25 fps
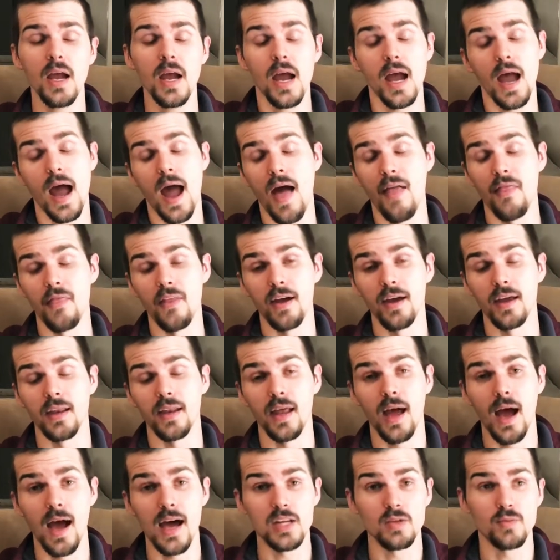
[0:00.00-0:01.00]
And then
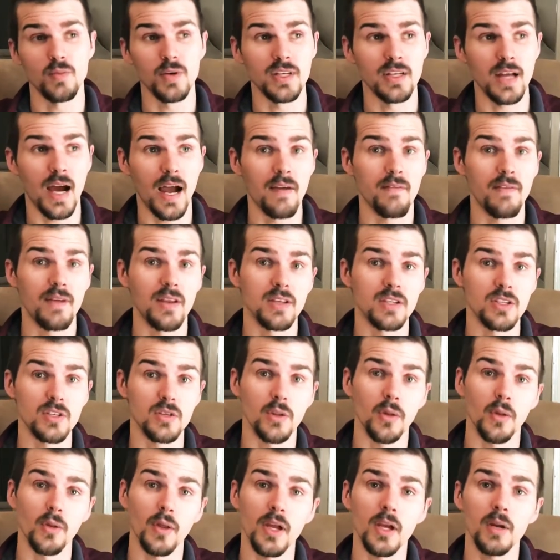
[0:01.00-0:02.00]
as we dive into
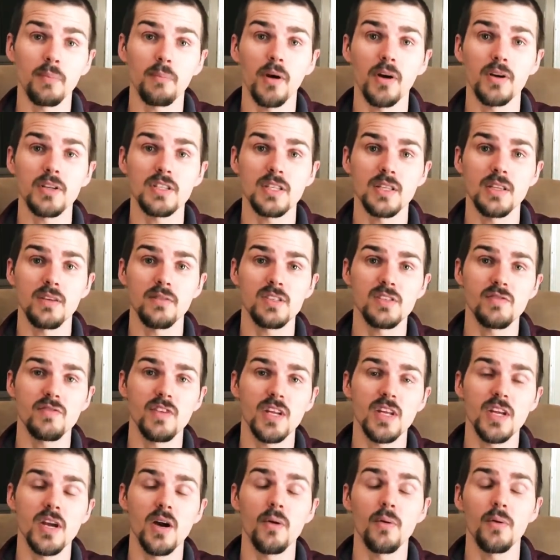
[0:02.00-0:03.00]
the later parts of this
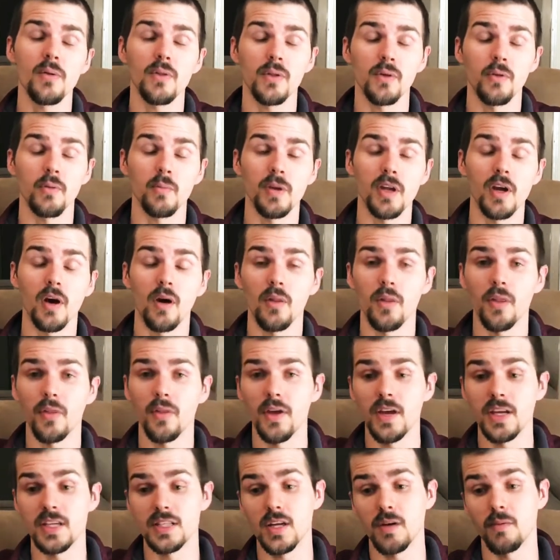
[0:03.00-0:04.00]
video, there will be all the
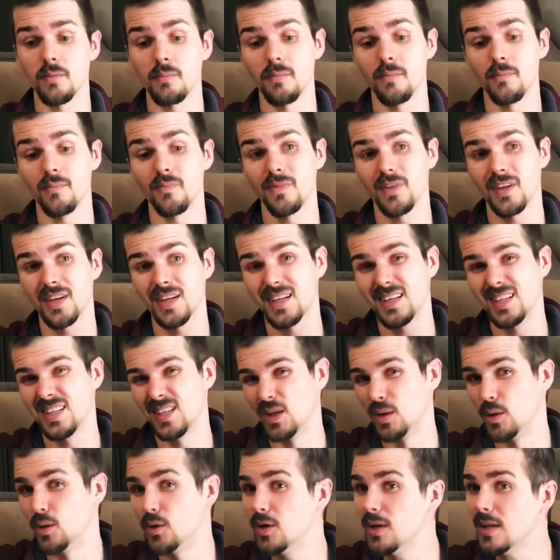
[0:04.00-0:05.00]
things that
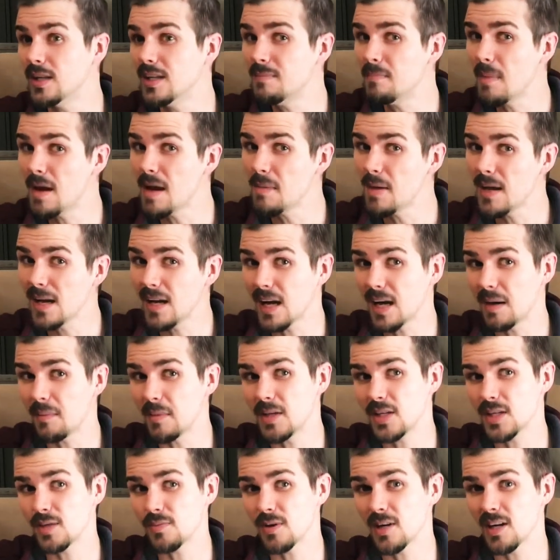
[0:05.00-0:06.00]
could maybe come in
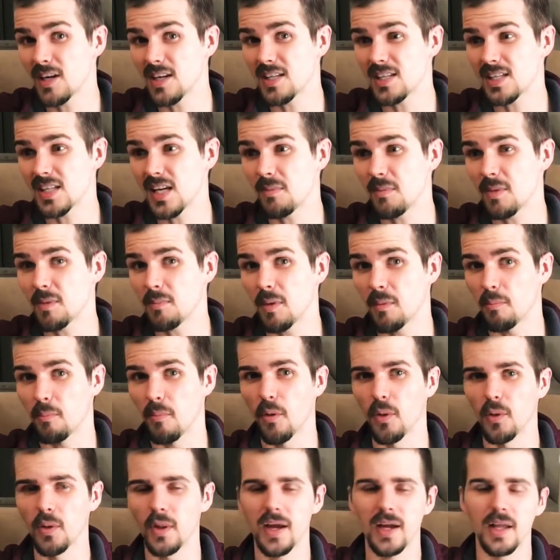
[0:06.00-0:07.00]
spring and summer, but
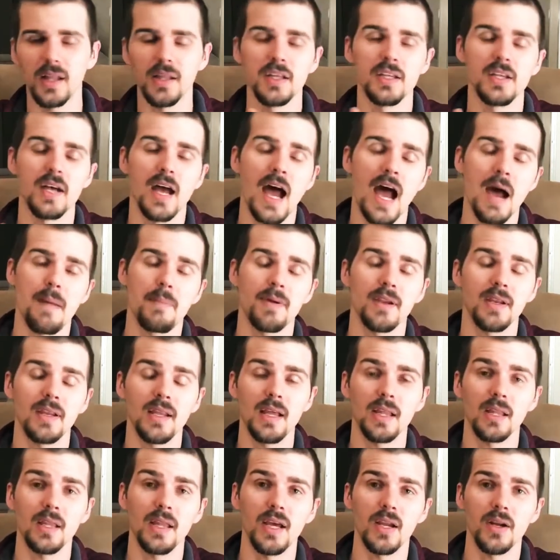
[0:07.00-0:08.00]
more likely to happen
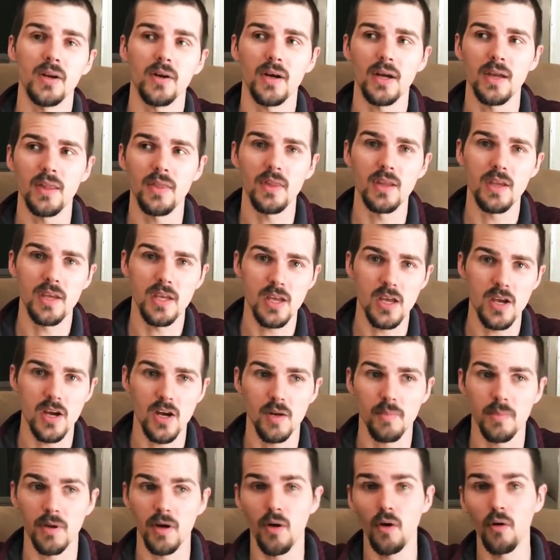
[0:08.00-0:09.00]
later in the year,
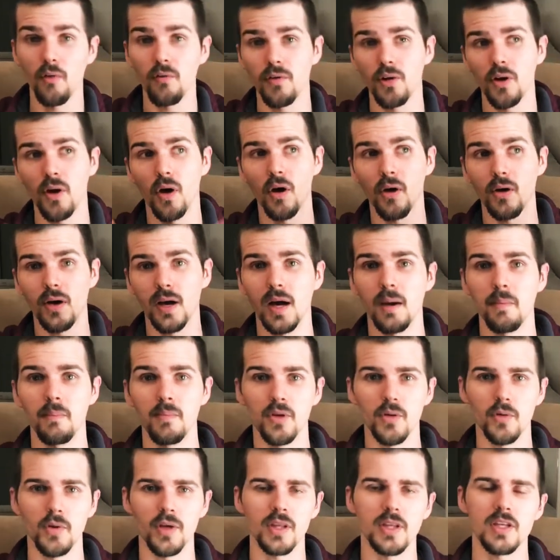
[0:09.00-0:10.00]
but hopefully all come
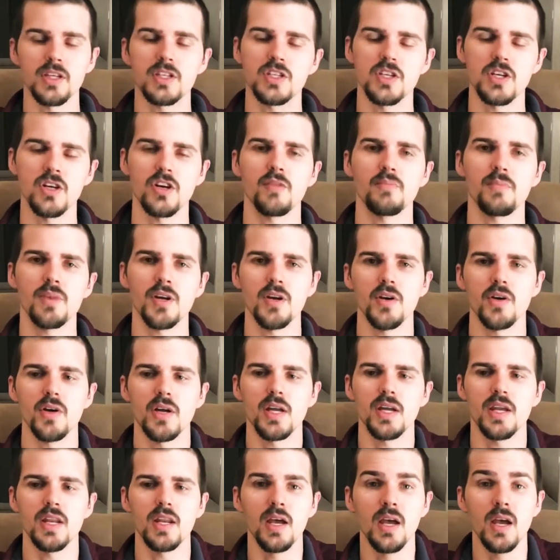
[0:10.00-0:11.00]
during this year
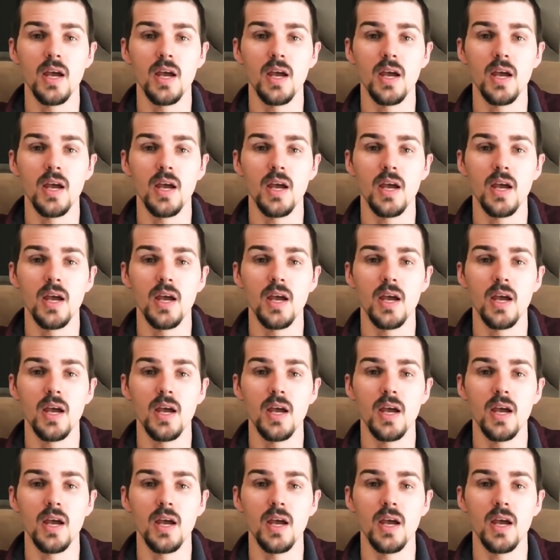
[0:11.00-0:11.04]
period.